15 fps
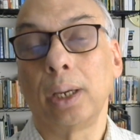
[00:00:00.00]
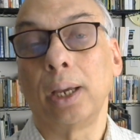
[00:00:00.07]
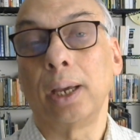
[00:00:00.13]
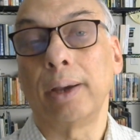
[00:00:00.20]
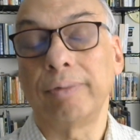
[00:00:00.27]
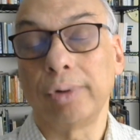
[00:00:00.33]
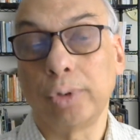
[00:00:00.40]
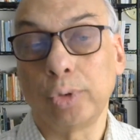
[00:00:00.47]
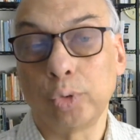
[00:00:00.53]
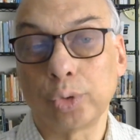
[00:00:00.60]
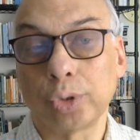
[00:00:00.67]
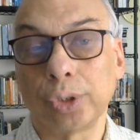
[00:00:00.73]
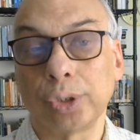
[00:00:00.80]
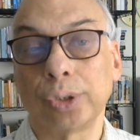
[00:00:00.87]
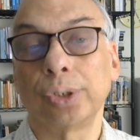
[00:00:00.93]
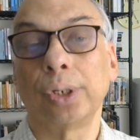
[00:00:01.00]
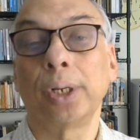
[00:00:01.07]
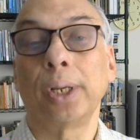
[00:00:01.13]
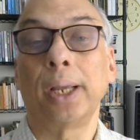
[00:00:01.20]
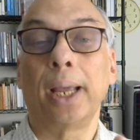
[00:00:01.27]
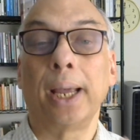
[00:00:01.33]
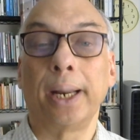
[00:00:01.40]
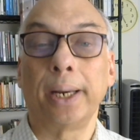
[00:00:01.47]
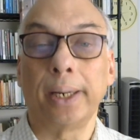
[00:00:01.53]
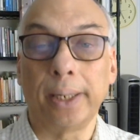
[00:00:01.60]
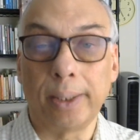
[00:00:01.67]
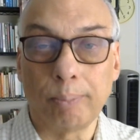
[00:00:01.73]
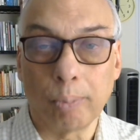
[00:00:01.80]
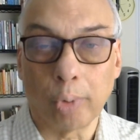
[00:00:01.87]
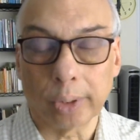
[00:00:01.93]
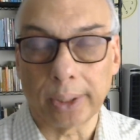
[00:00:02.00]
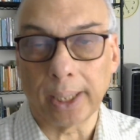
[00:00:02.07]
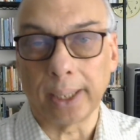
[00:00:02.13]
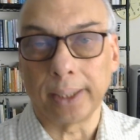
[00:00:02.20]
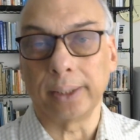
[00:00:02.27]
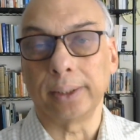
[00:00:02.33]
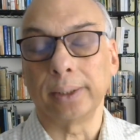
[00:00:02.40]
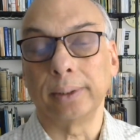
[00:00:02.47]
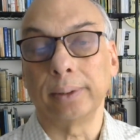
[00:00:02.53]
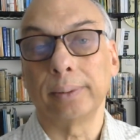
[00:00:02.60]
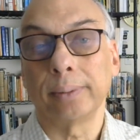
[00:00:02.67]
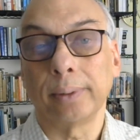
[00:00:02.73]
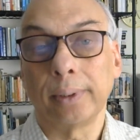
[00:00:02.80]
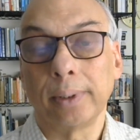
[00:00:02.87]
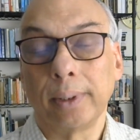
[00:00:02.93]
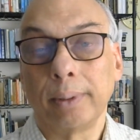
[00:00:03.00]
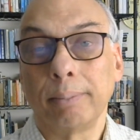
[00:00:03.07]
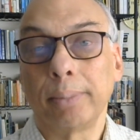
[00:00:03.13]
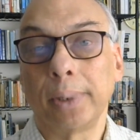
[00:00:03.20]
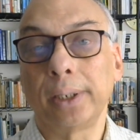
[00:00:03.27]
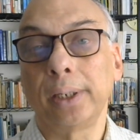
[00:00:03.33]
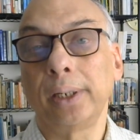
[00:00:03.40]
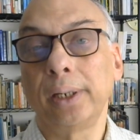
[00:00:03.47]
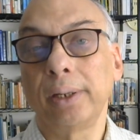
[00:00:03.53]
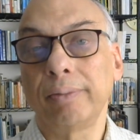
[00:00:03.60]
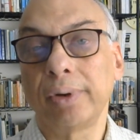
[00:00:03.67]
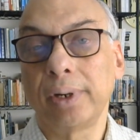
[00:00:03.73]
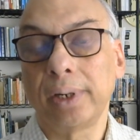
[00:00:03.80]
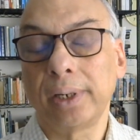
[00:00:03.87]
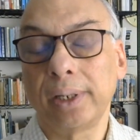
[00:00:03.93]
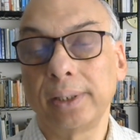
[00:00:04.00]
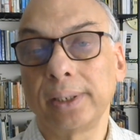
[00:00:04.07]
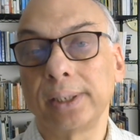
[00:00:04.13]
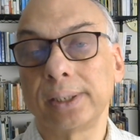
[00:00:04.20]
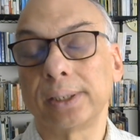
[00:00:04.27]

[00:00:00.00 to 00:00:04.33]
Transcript: Evolution, and Immortality. But even in this